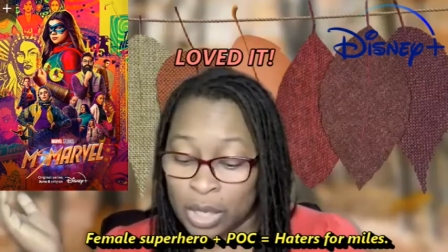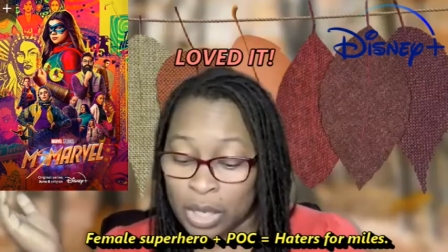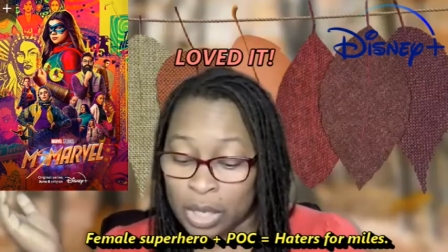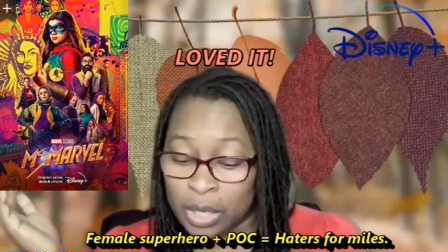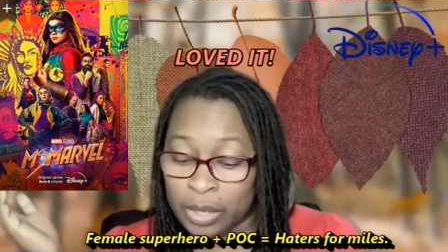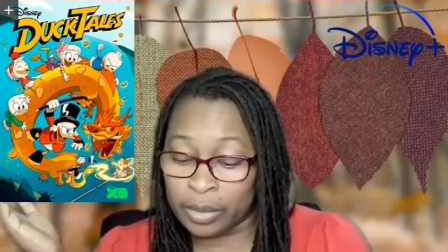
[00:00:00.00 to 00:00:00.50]

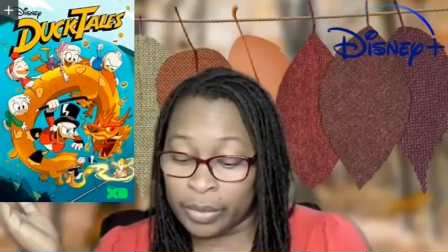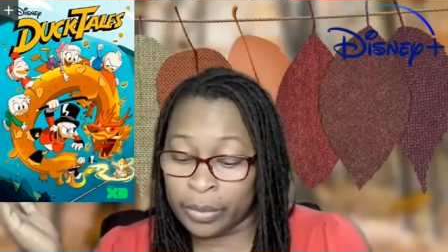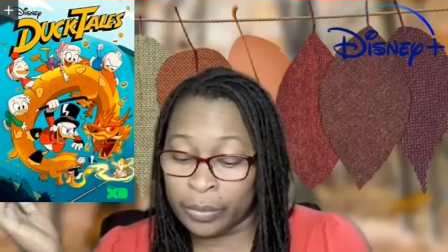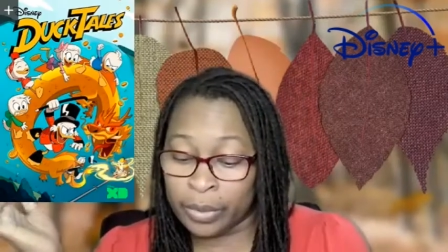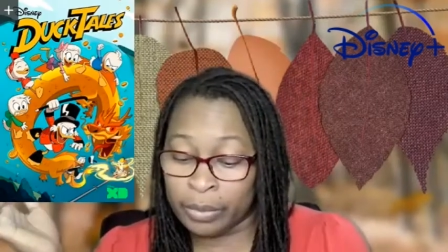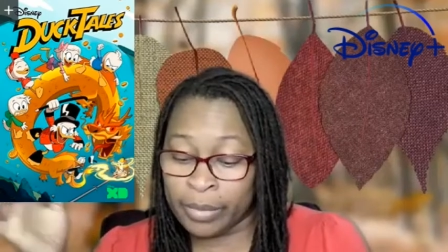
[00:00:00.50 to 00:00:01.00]
Um, I
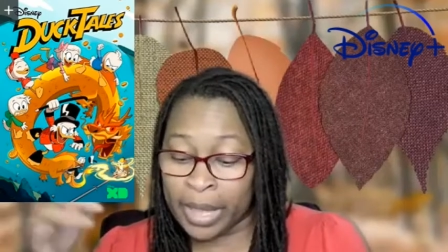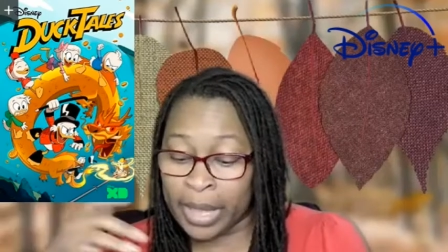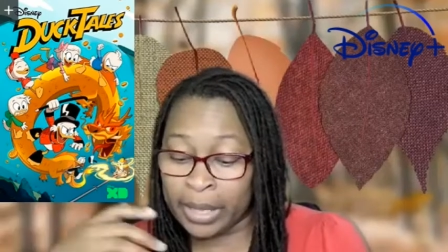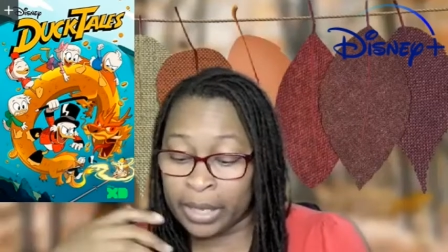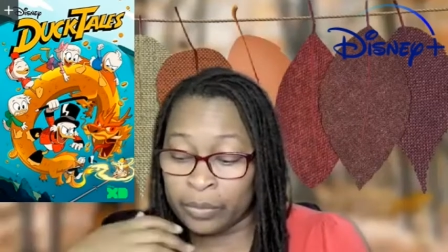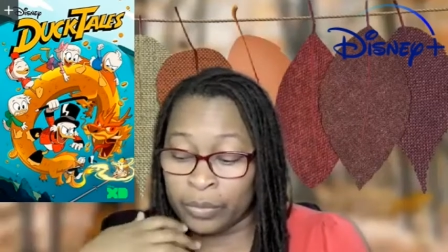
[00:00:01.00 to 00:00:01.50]
went
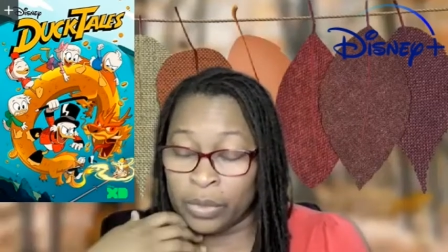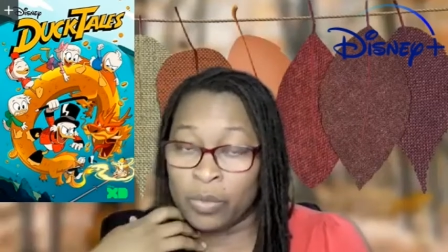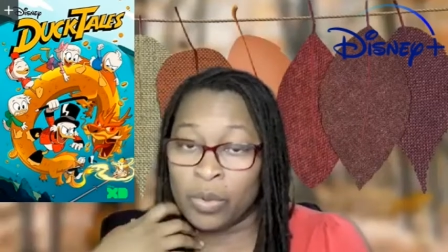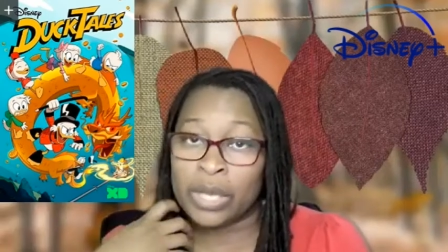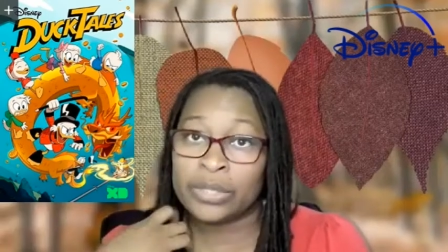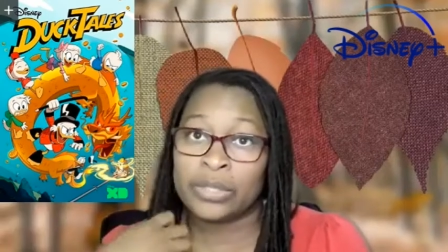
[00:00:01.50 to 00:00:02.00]
back and
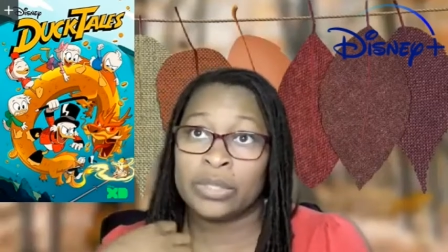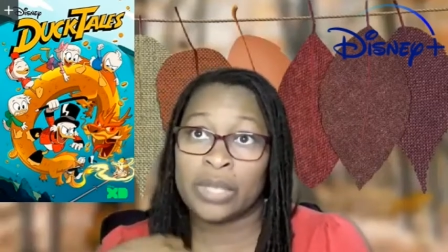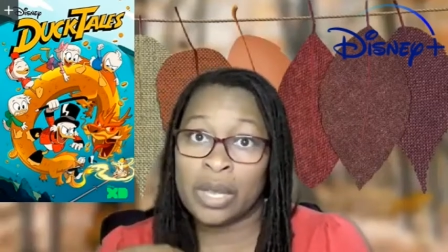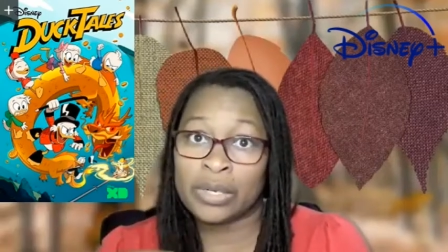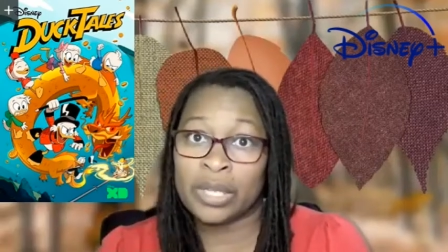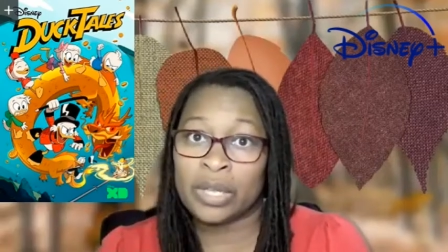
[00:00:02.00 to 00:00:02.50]
rewatched the
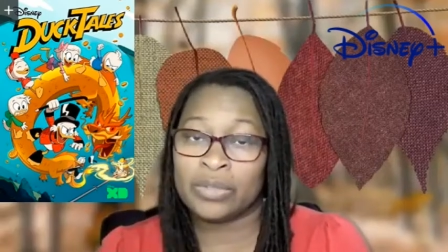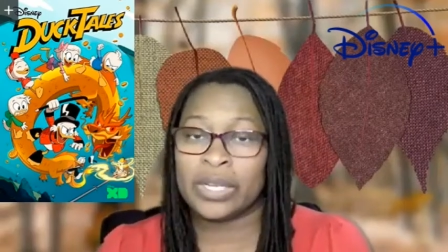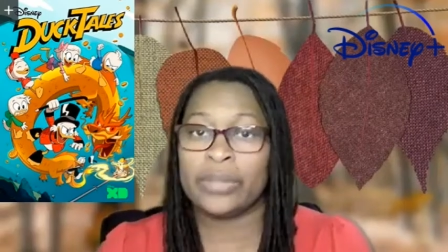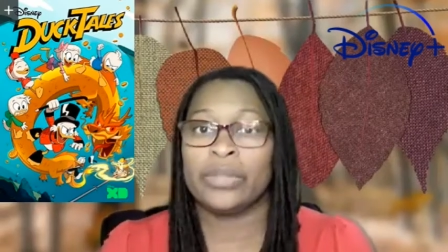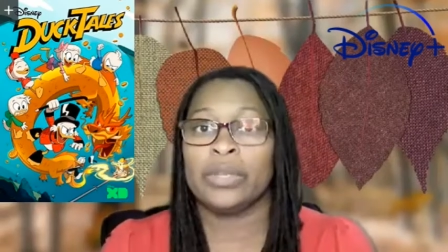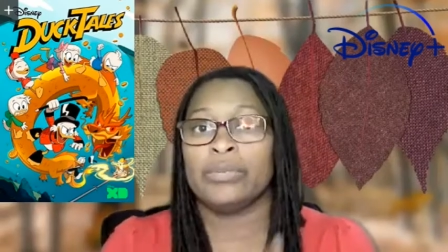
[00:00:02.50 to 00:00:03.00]
DuckTales,
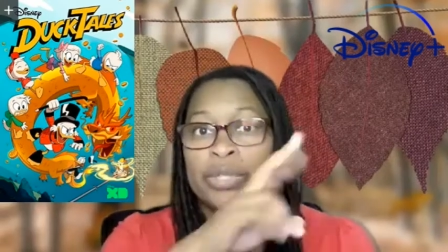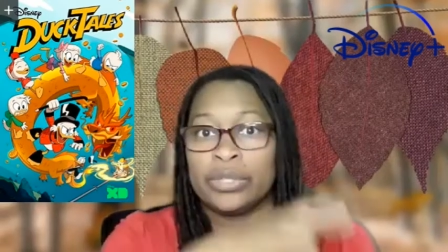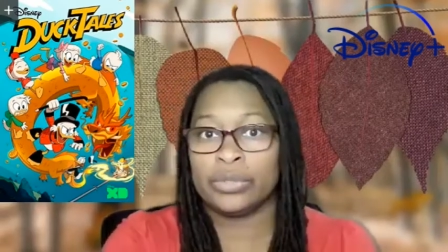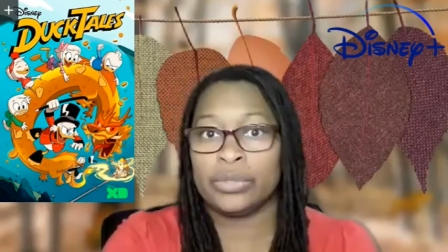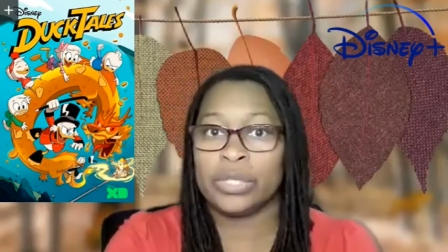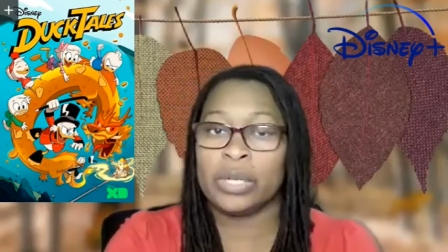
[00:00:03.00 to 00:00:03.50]
not the
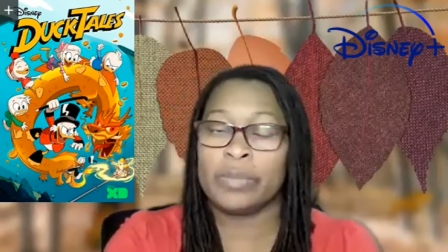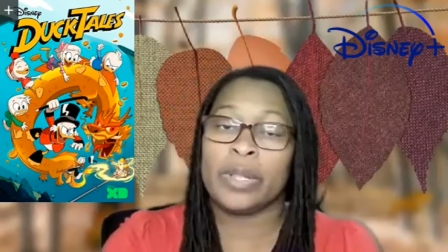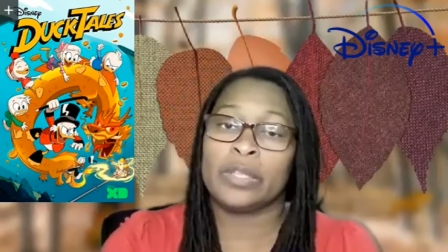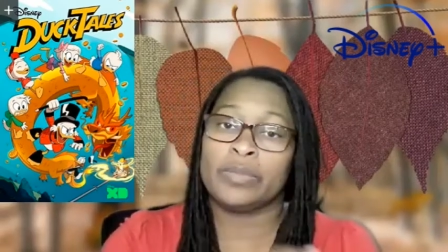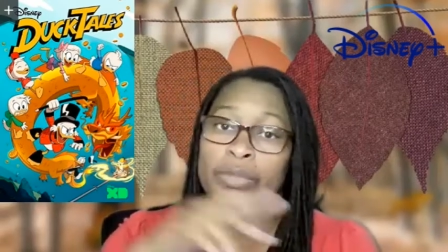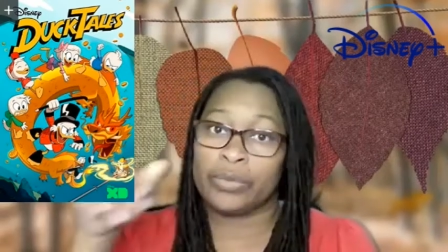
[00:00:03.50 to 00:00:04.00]
original
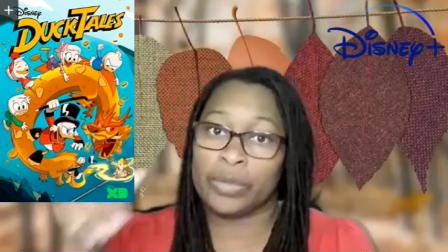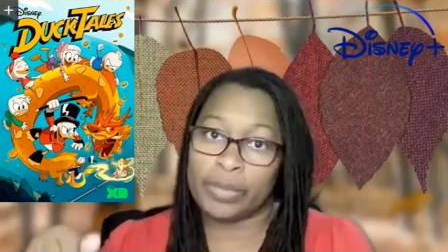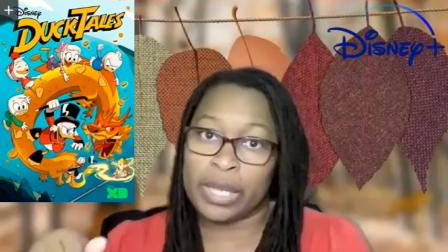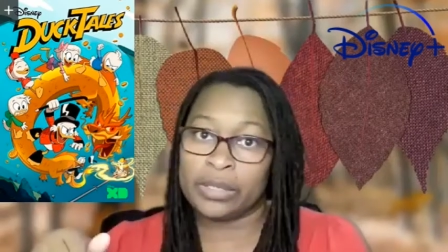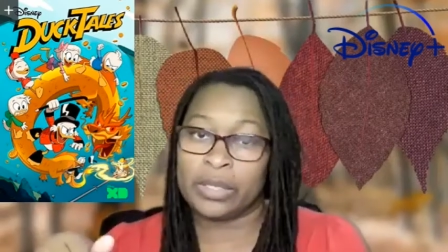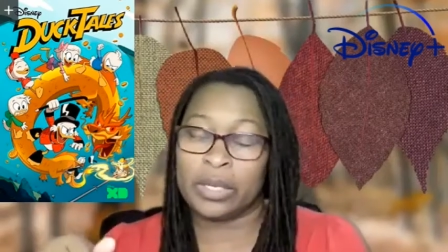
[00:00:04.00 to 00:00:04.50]
DuckTales, but the
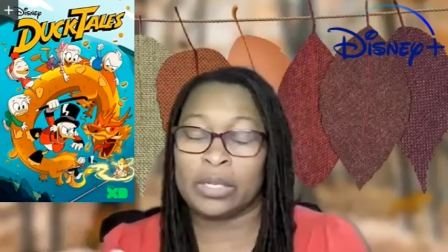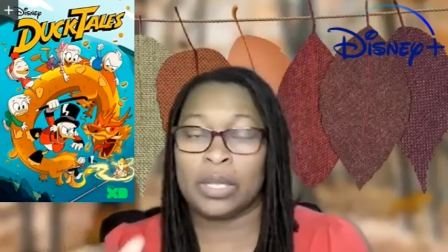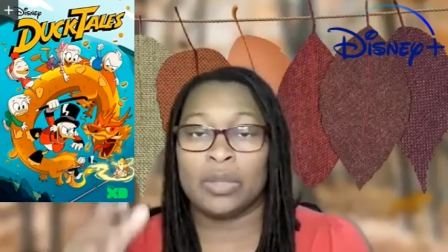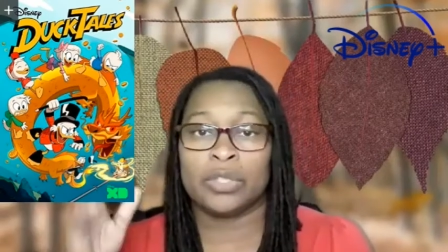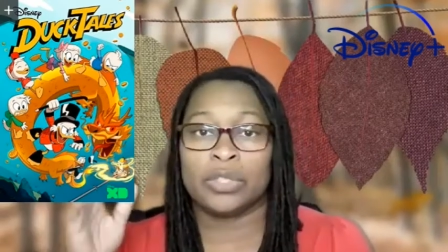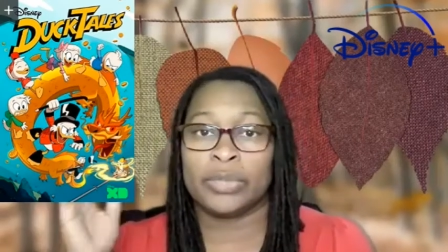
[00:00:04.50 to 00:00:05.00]
remake
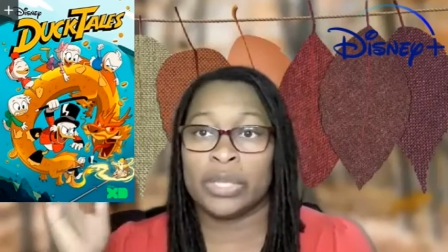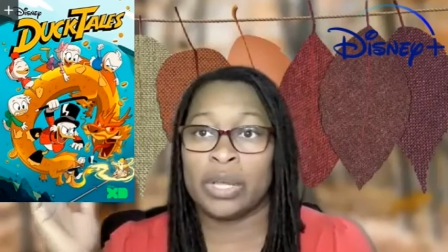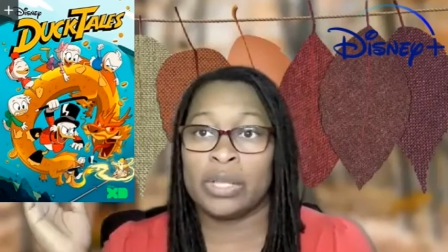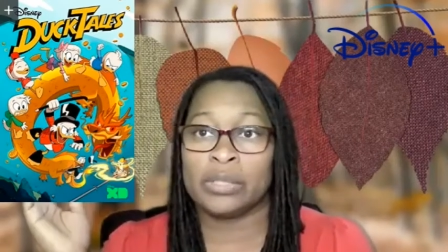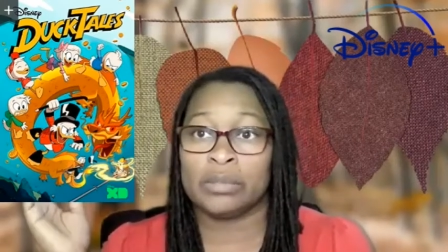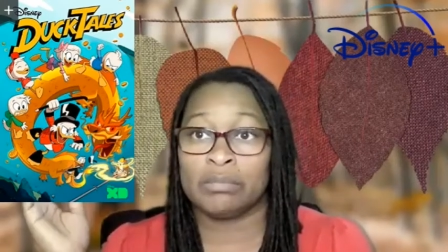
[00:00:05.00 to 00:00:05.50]
DuckTales
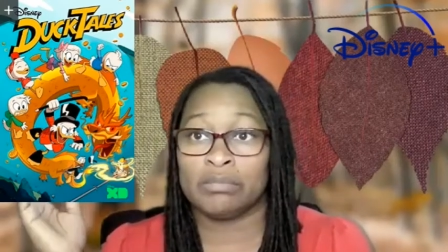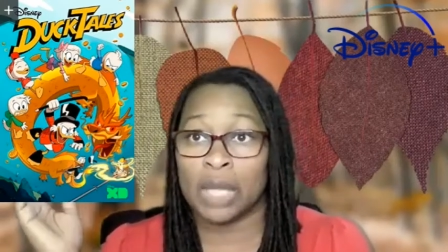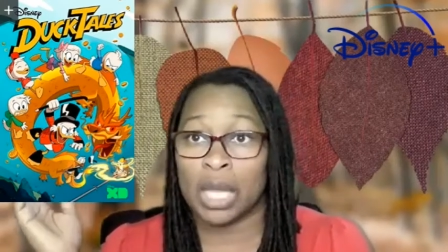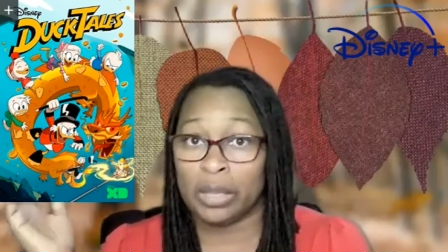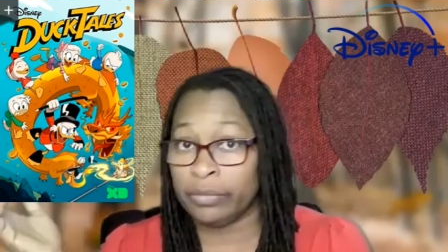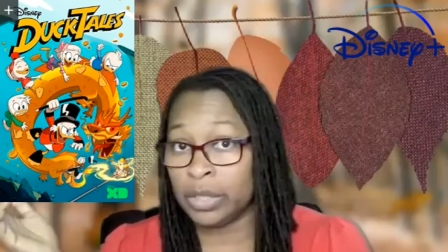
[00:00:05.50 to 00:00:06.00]
because
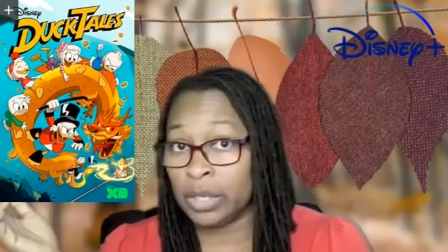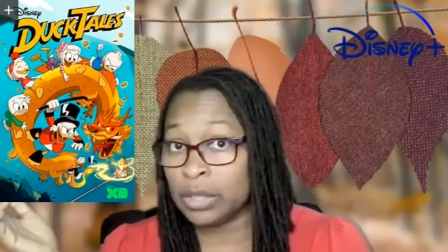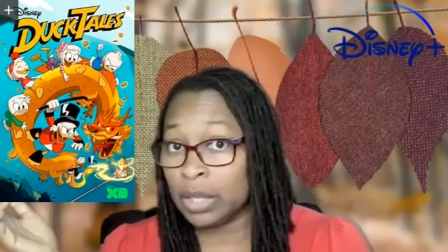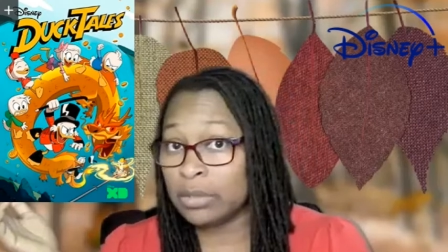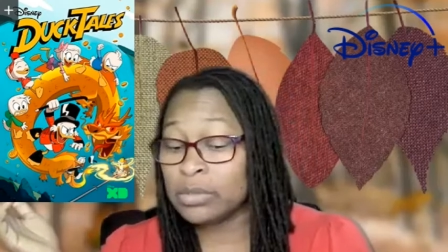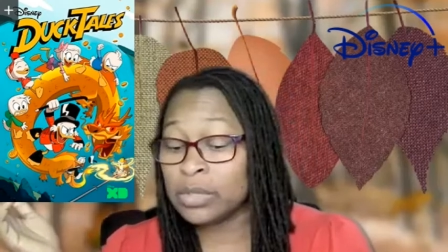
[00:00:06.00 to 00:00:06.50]
I love
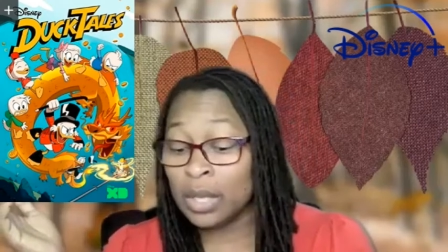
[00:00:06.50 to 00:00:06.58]
DuckTales.